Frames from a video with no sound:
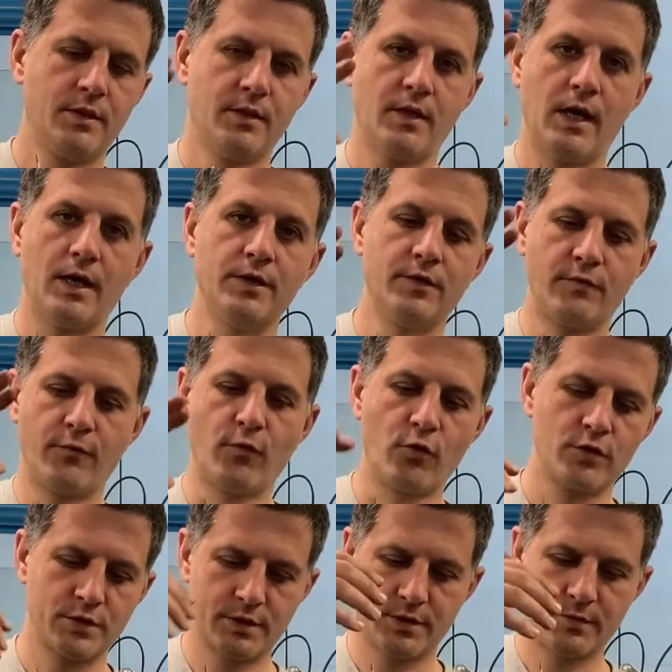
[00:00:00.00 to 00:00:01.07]
under
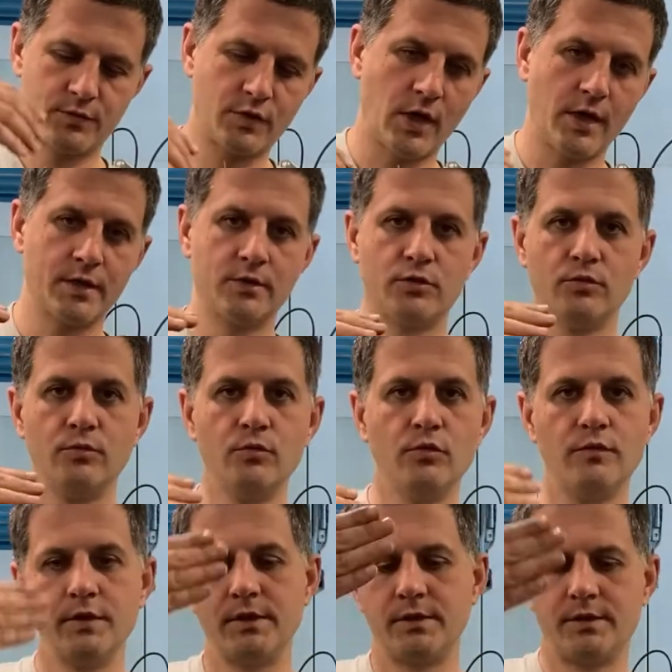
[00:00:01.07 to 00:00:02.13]
force trying to move
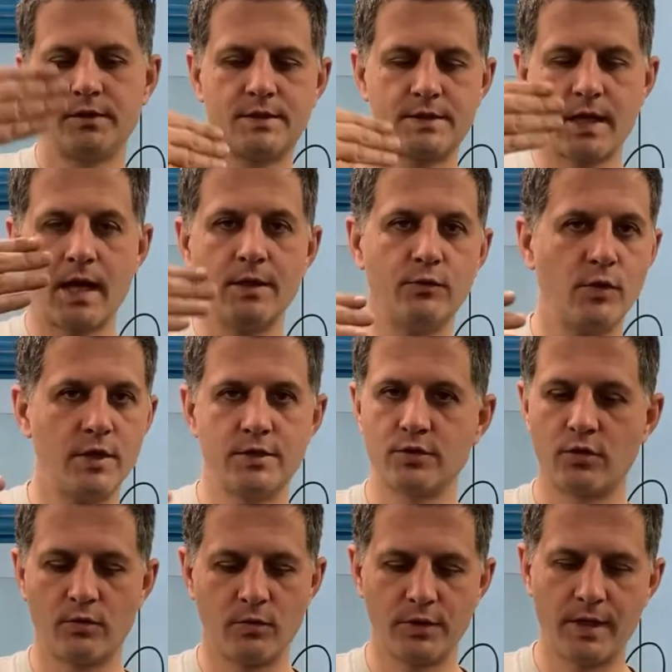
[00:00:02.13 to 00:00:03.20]
it sideways or
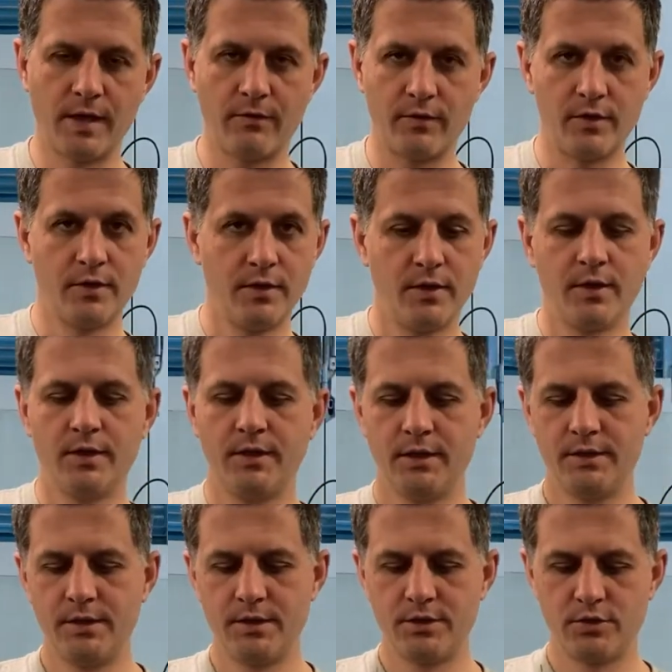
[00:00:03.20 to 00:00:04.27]
whatever it
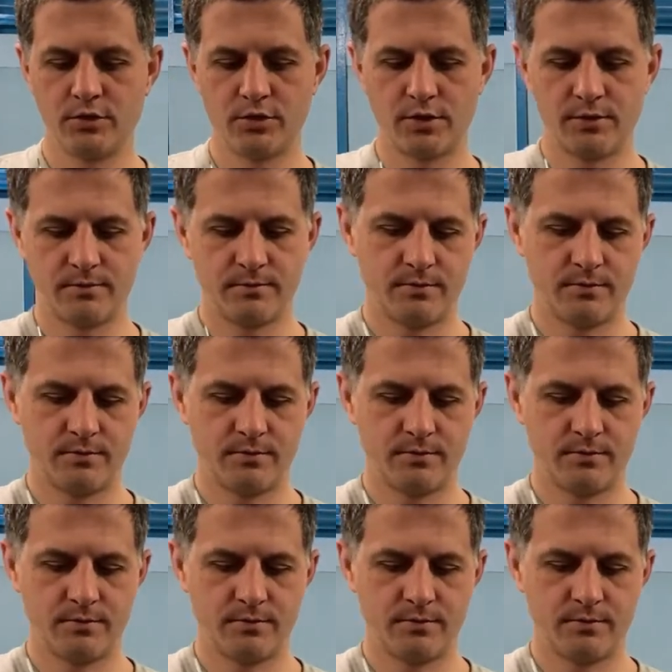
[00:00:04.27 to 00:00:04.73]
is you're